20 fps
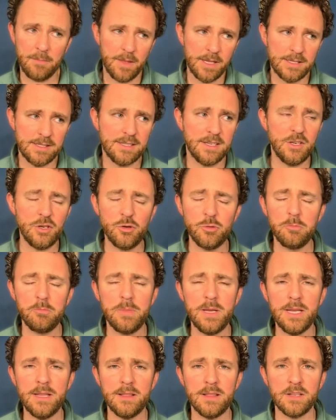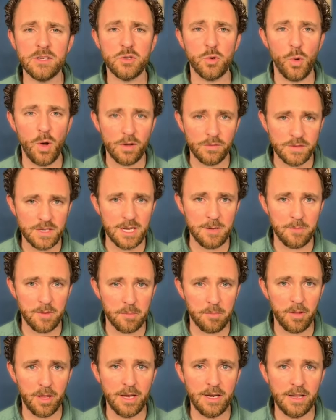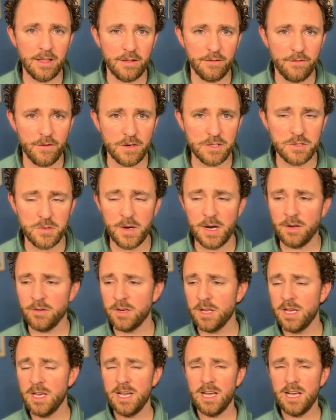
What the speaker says: Let's say you beat the 12 team you're playing in the 1st round.